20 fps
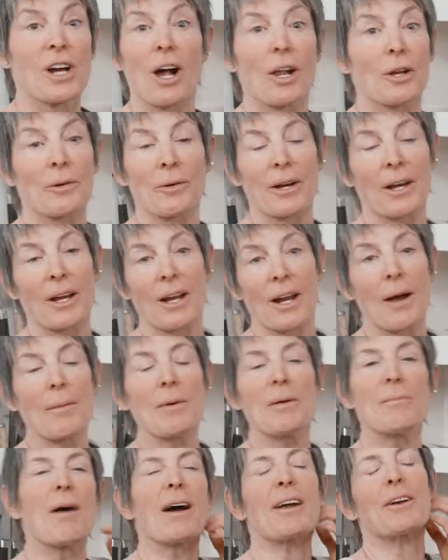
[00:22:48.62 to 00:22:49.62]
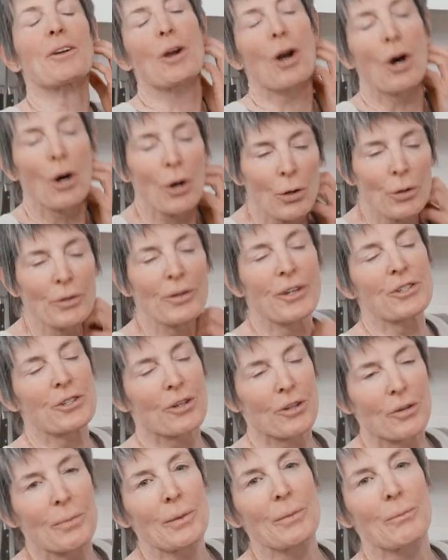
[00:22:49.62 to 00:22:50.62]
coloring it. I mean, mine are cold. They
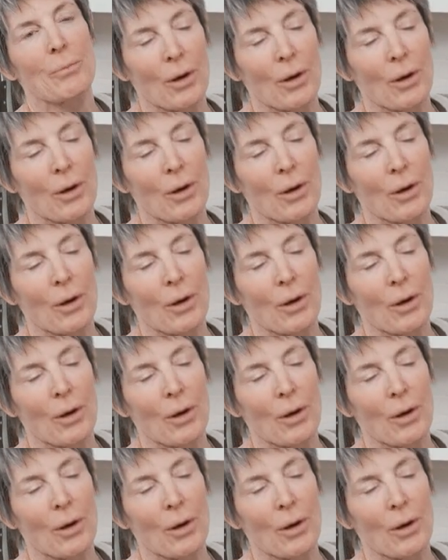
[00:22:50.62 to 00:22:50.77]
should have been